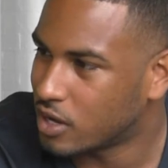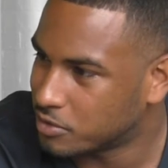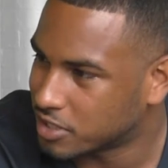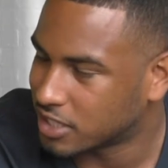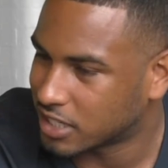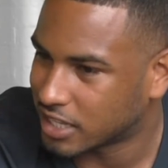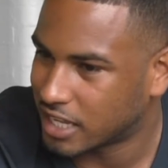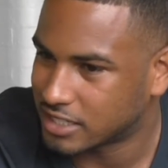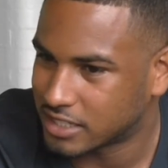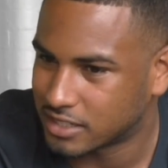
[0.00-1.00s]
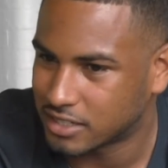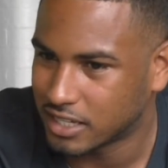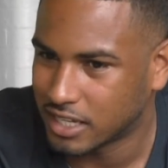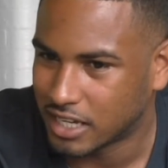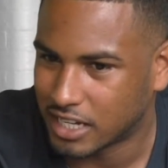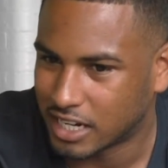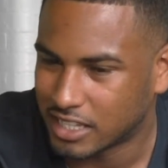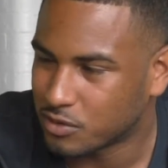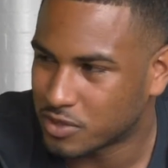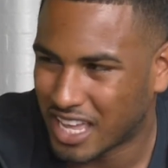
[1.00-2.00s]
I was cutting classes, and I
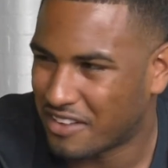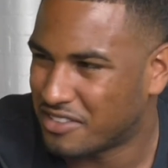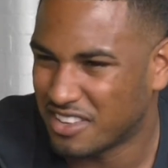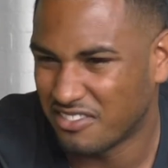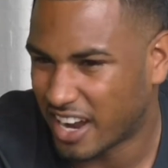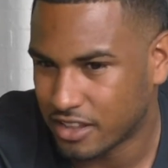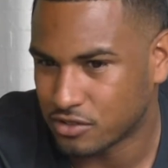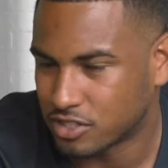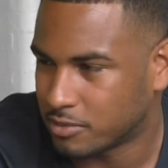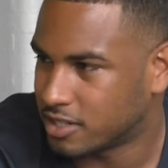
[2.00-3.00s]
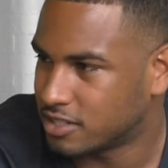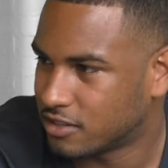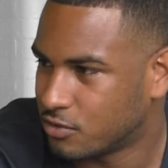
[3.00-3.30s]
didn't really have any values to myself.